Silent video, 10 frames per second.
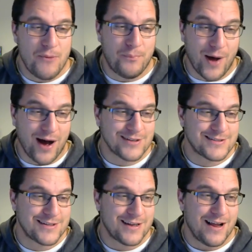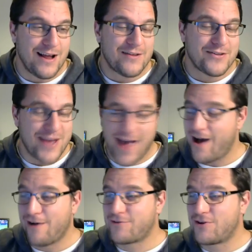But
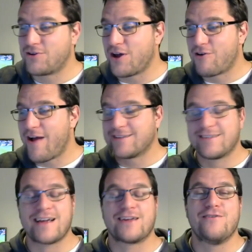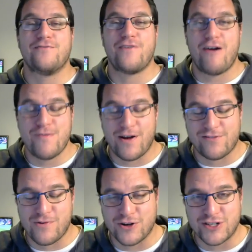yeah, I've digressed. Thank you very much
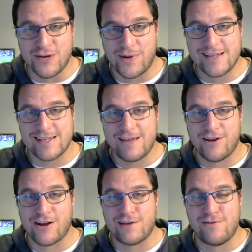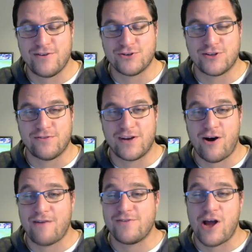for watching. Please leave a like if you've enjoyed the video.
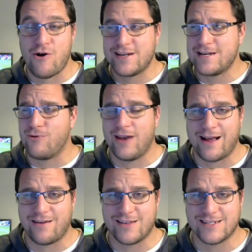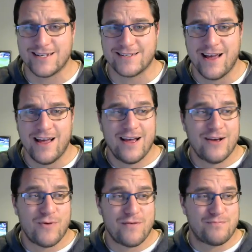I have no idea what length this is.
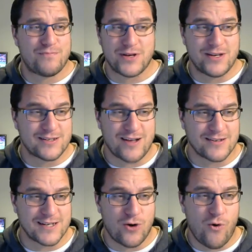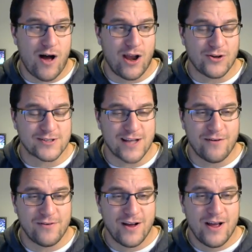We've been discussing quite a lot of
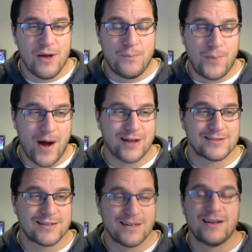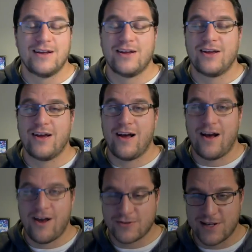stuff. But
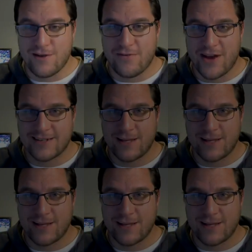I'll see you for the next